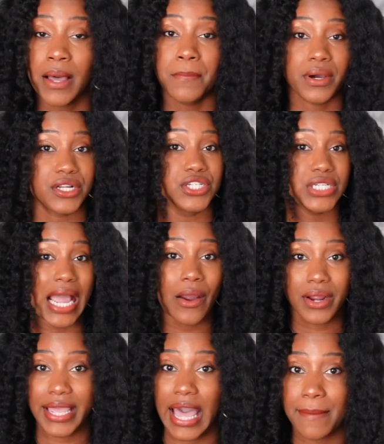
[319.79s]
Put a
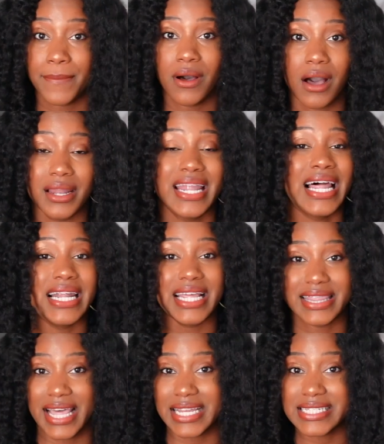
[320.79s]
shower cap on,
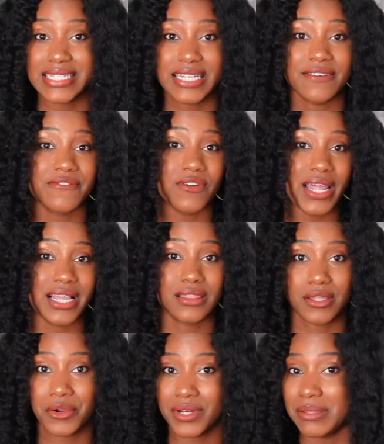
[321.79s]
let that sit for like
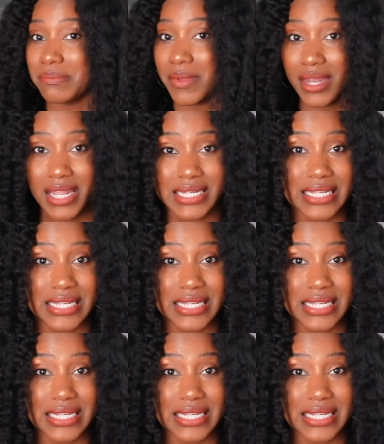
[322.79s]
thirty minutes.